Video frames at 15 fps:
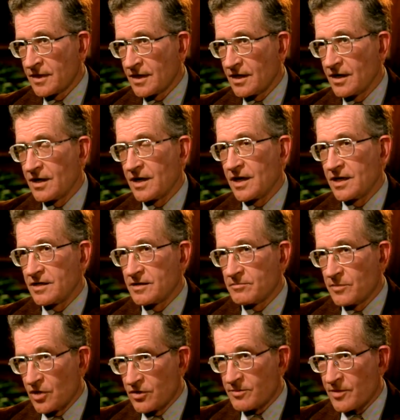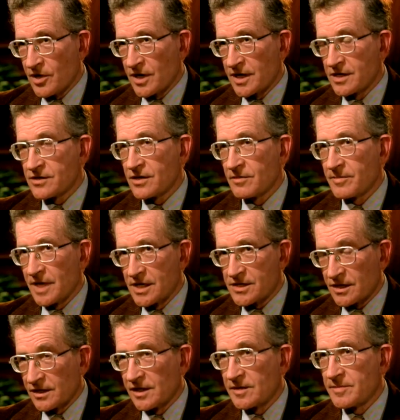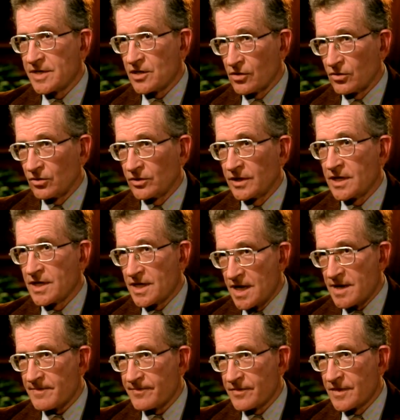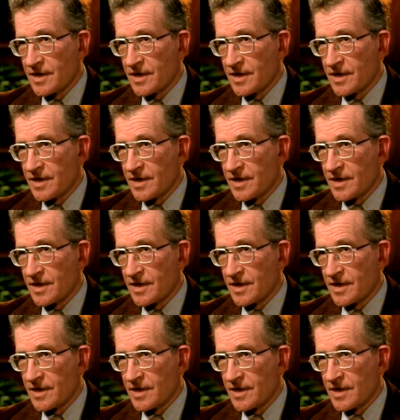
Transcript: And both parties are basically beholden to them.